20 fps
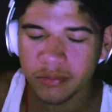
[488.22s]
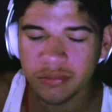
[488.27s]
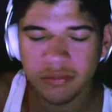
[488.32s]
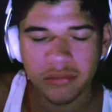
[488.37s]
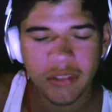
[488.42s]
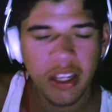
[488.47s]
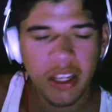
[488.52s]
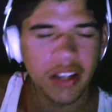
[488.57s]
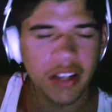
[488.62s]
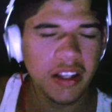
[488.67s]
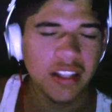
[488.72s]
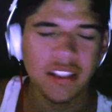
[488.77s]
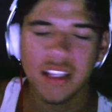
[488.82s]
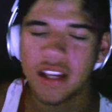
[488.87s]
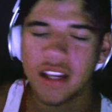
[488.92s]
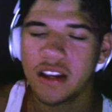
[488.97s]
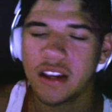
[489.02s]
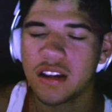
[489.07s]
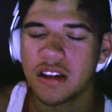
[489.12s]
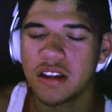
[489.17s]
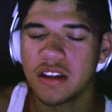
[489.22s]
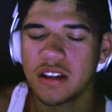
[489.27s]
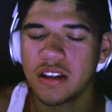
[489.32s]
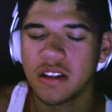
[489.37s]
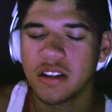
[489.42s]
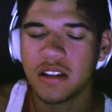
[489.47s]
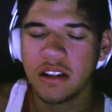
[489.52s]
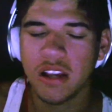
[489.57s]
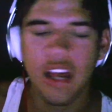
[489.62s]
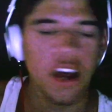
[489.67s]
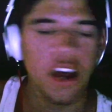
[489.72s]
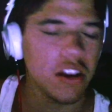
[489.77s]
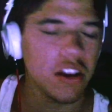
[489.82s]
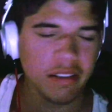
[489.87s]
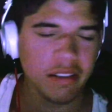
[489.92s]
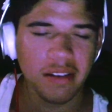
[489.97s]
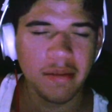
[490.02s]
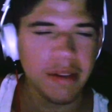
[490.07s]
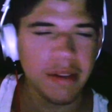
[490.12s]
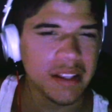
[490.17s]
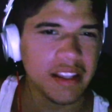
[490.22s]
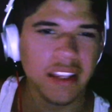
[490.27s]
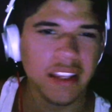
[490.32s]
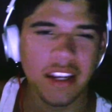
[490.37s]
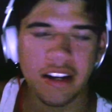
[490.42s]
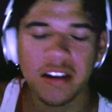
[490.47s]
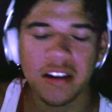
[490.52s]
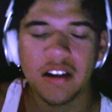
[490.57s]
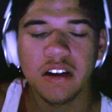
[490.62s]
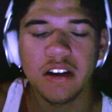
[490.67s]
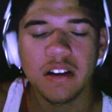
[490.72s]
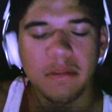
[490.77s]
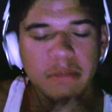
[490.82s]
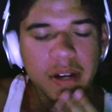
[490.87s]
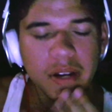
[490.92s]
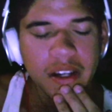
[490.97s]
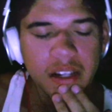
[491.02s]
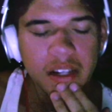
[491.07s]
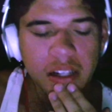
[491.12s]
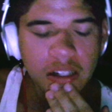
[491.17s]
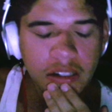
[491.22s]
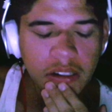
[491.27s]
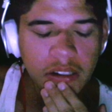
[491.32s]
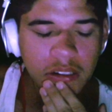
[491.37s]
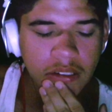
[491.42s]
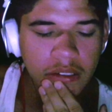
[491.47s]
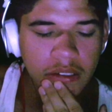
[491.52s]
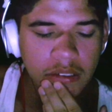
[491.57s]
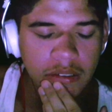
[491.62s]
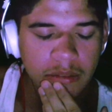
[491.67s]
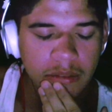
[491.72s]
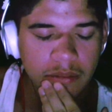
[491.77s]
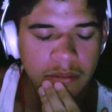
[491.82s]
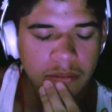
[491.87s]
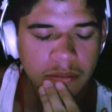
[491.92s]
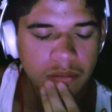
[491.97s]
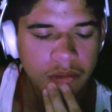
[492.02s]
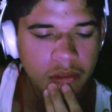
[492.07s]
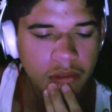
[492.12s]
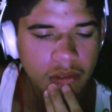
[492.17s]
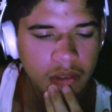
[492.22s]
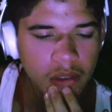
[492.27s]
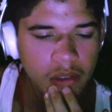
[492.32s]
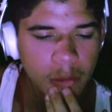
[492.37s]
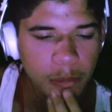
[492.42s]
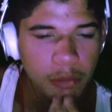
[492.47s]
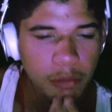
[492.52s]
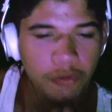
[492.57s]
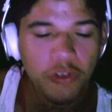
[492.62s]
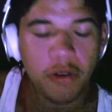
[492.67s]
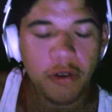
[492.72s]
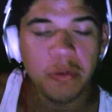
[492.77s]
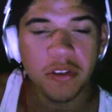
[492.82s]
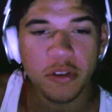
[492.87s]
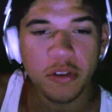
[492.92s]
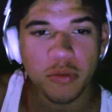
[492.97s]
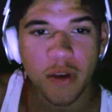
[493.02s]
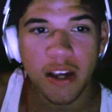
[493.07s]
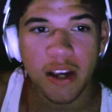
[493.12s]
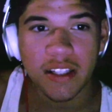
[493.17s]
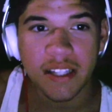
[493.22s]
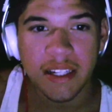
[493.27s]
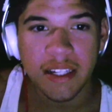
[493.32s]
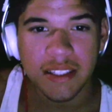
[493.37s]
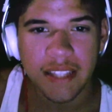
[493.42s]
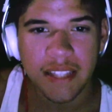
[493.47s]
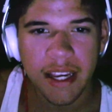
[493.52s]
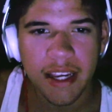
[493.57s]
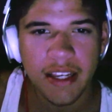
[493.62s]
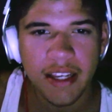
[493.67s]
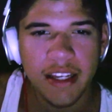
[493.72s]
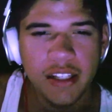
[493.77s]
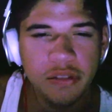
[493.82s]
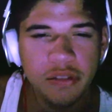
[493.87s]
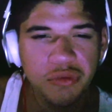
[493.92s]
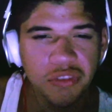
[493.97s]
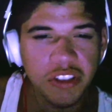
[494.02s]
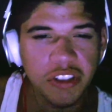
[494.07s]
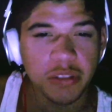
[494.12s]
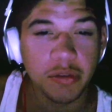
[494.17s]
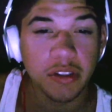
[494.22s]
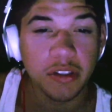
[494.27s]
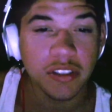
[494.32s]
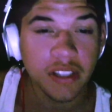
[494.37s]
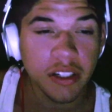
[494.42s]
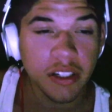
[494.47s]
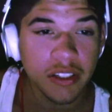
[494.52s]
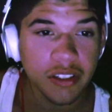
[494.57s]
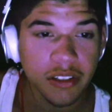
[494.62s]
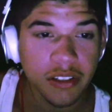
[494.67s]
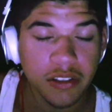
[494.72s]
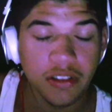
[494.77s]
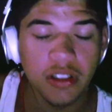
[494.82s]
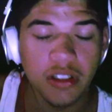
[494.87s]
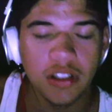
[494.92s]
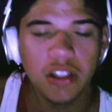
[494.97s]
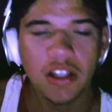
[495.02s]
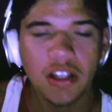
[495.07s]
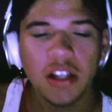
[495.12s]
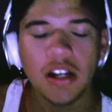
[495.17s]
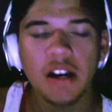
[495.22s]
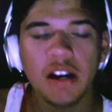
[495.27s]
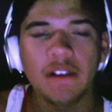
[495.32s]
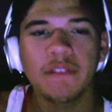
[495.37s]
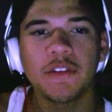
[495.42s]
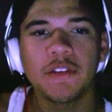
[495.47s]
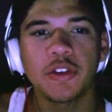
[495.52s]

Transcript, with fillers: um, how can I say it? I'll explain about that later. But, uh, performances-wise, I can say it's really well done here.